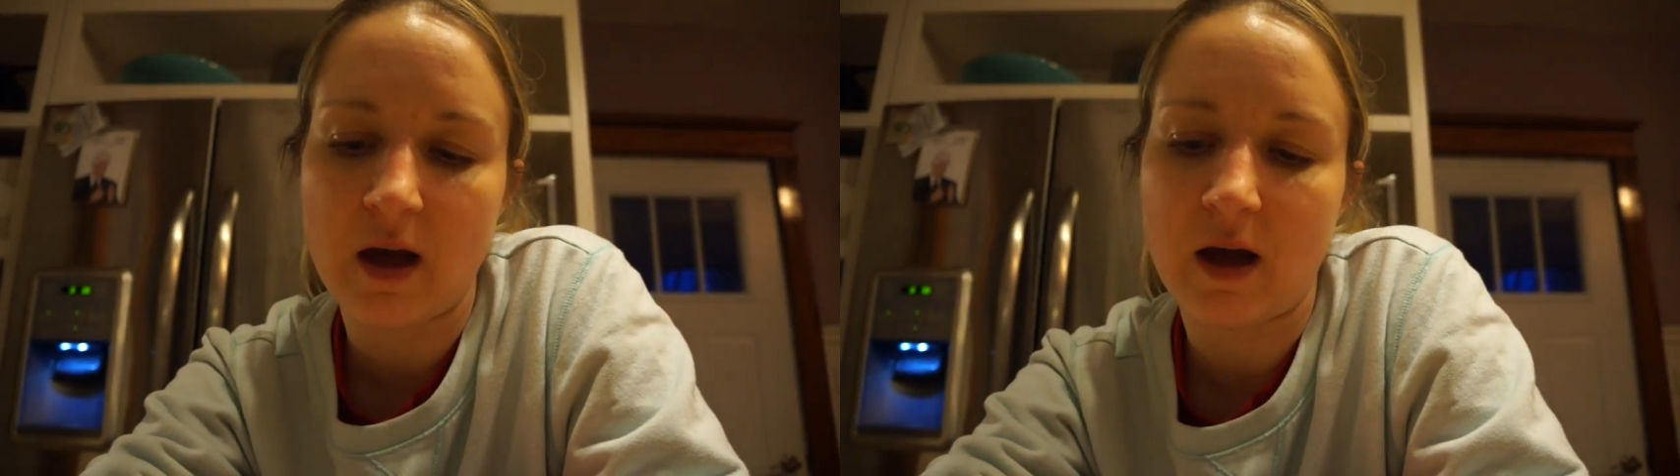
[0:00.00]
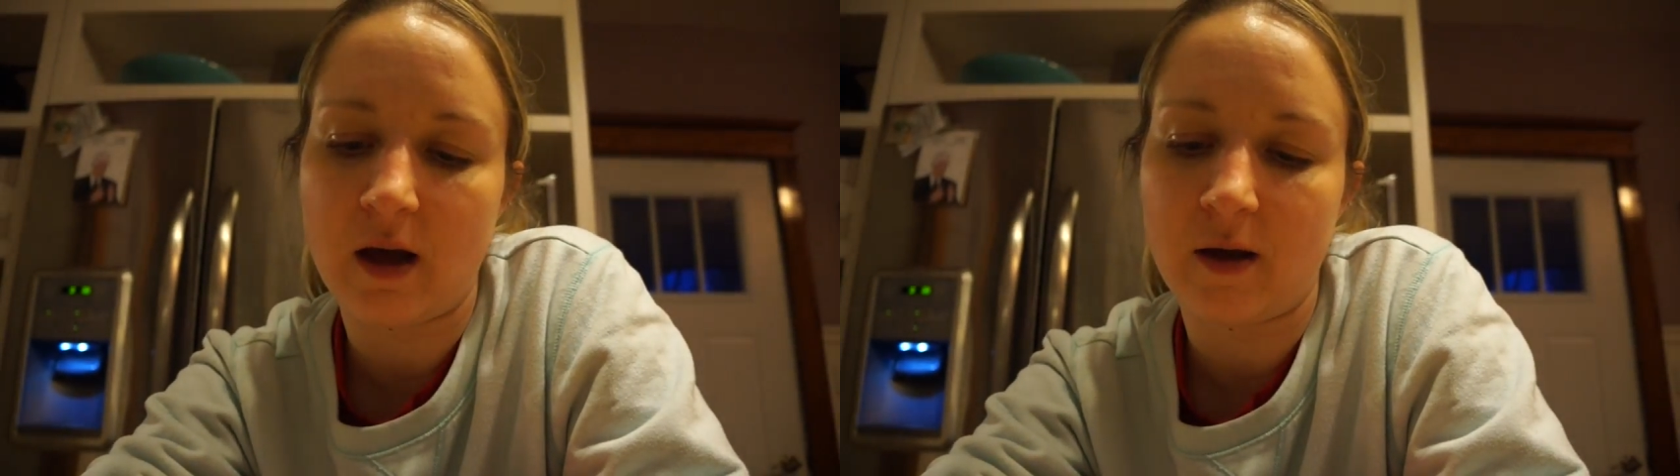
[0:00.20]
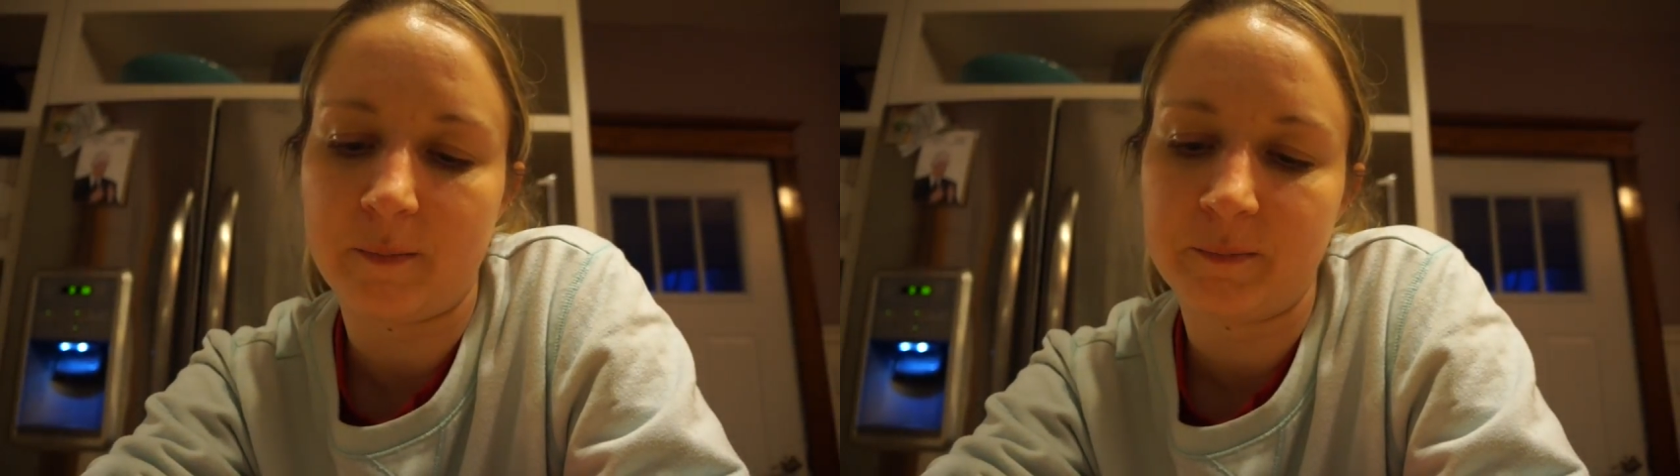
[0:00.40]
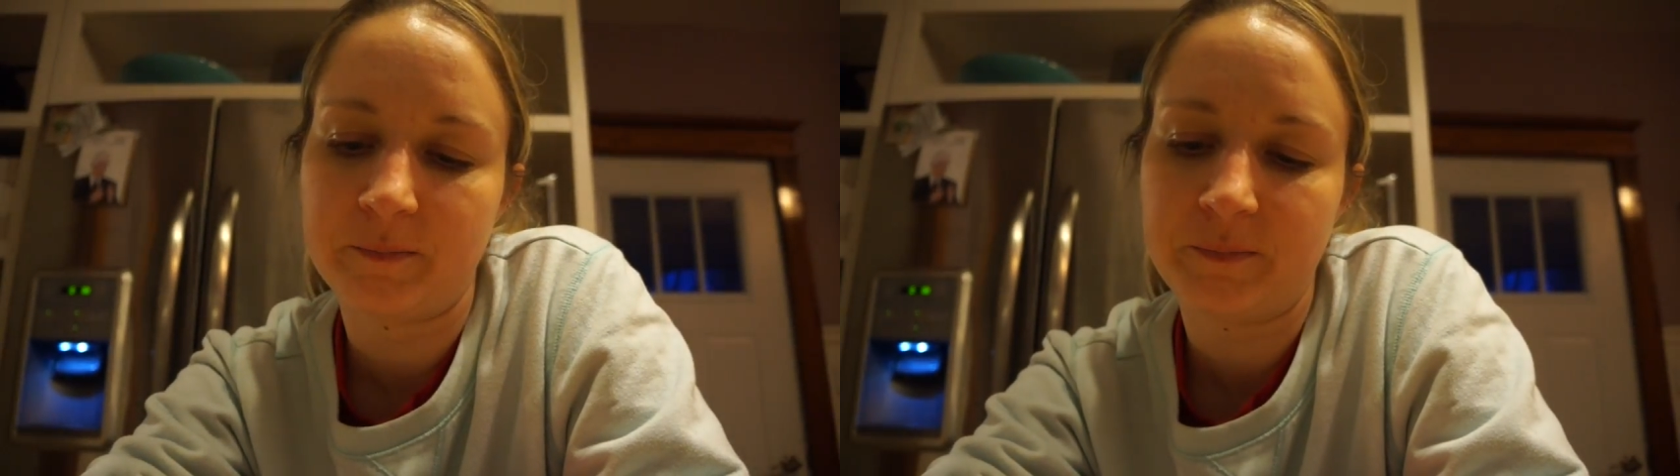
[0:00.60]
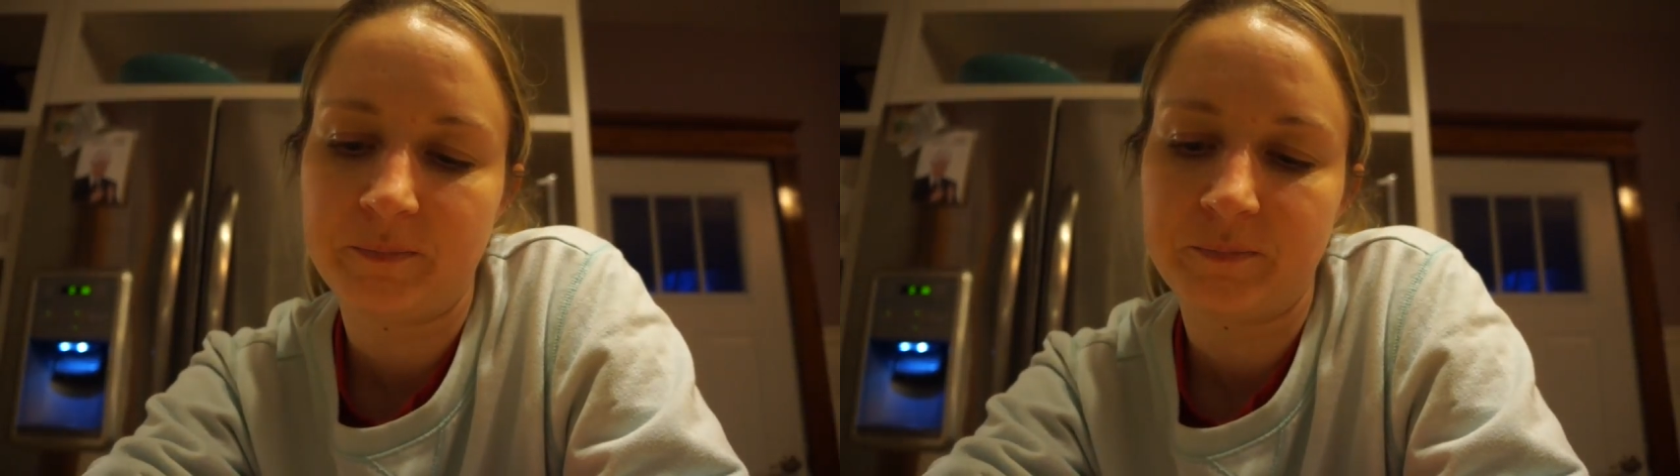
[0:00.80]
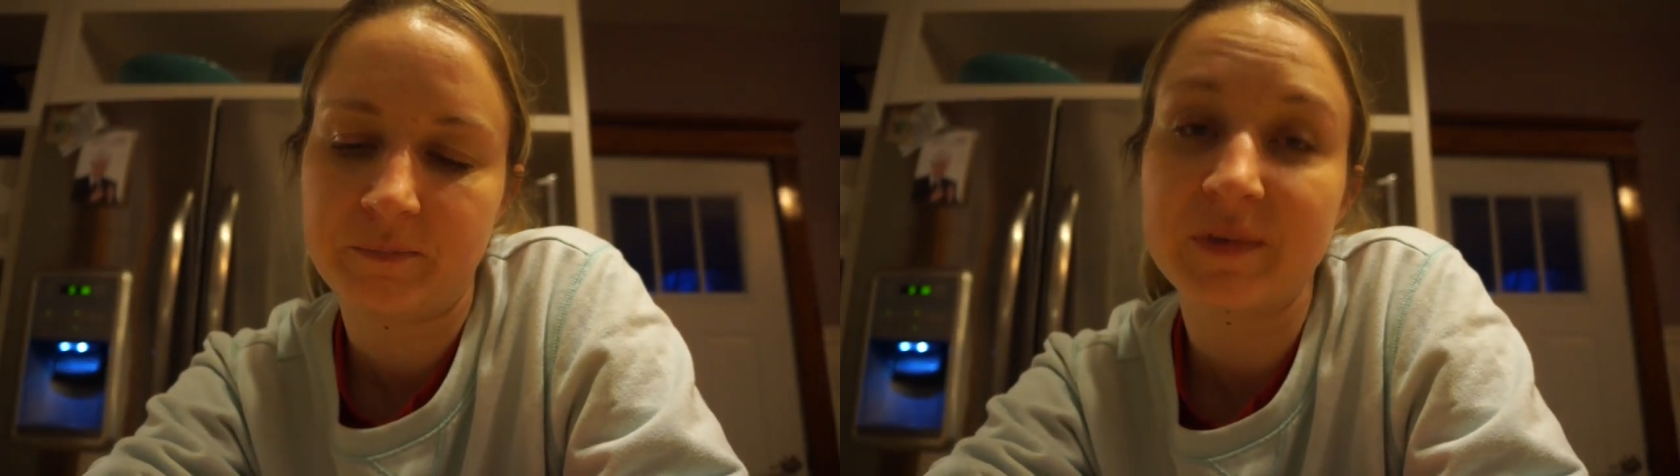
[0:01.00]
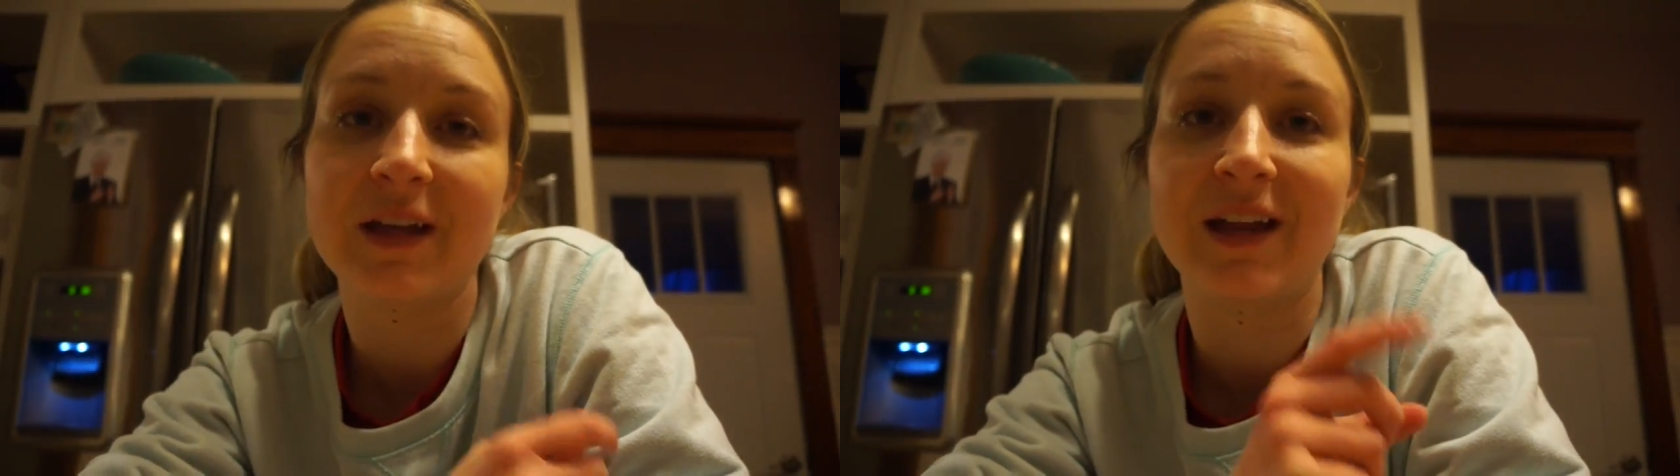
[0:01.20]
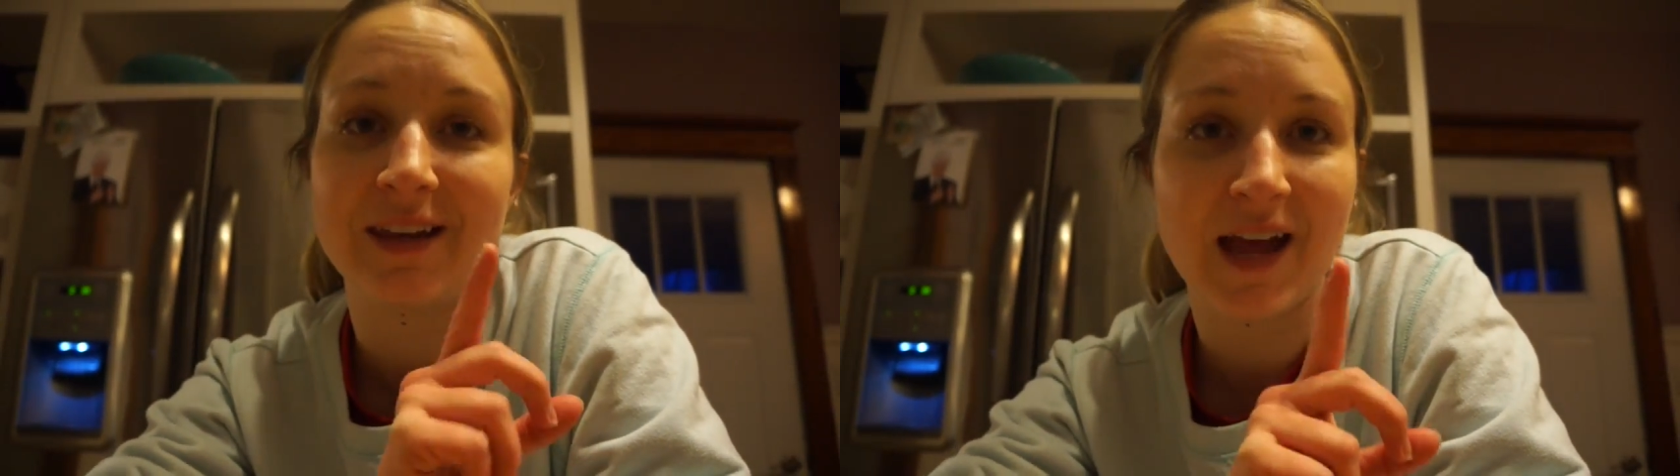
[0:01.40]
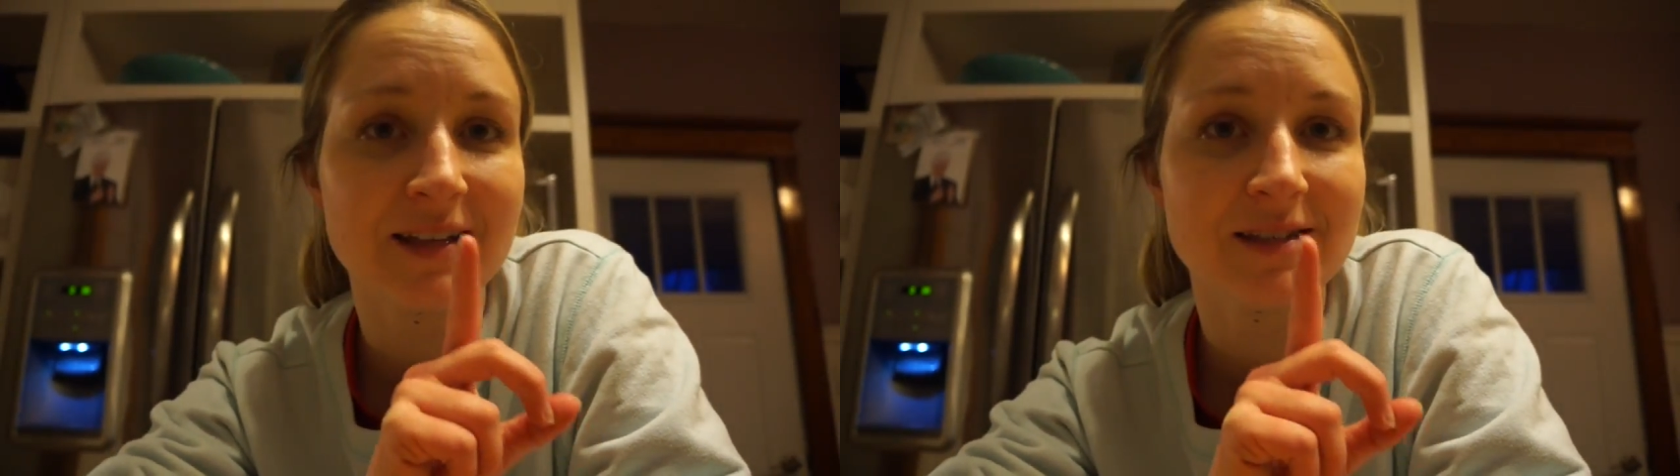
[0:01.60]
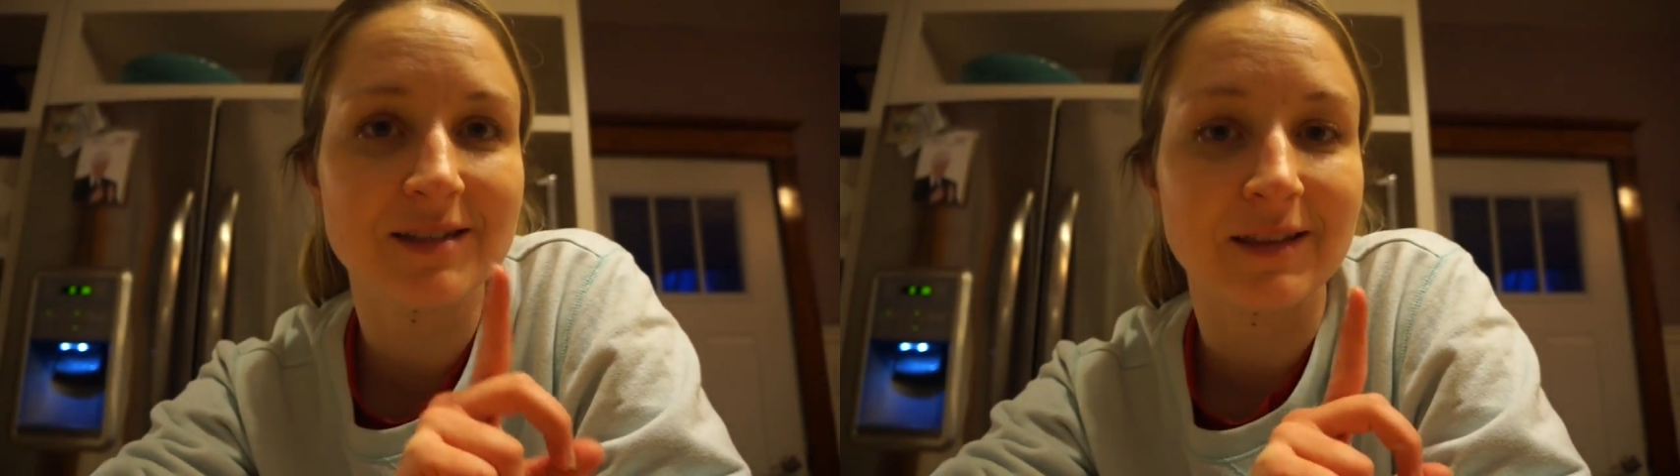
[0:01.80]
And yes,